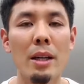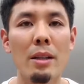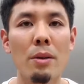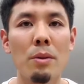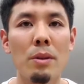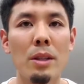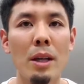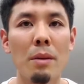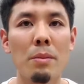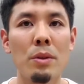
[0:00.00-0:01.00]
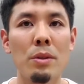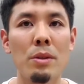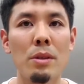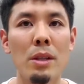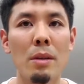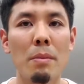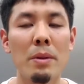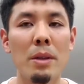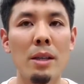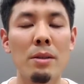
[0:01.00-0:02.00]
per time period
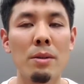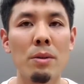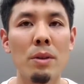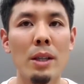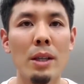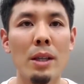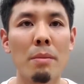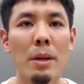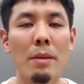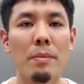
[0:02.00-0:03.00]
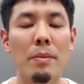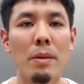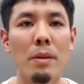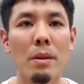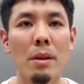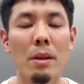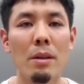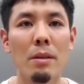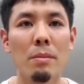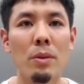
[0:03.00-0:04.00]
and decomposing it into the
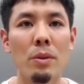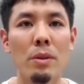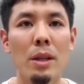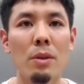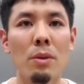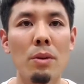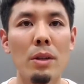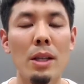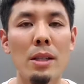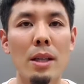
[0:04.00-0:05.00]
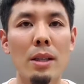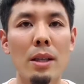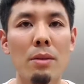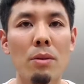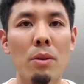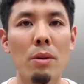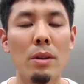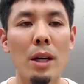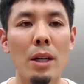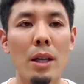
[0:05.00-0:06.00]
number of blocks caused by
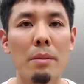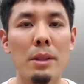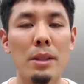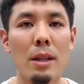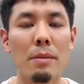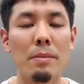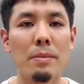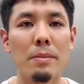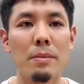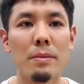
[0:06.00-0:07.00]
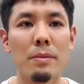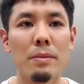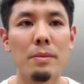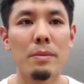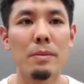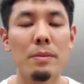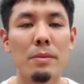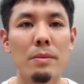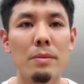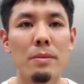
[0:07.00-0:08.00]
messages and the number of blocks caused
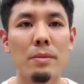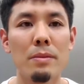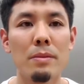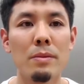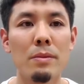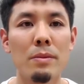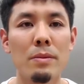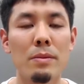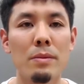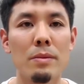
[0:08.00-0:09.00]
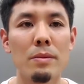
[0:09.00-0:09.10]
by the other factors.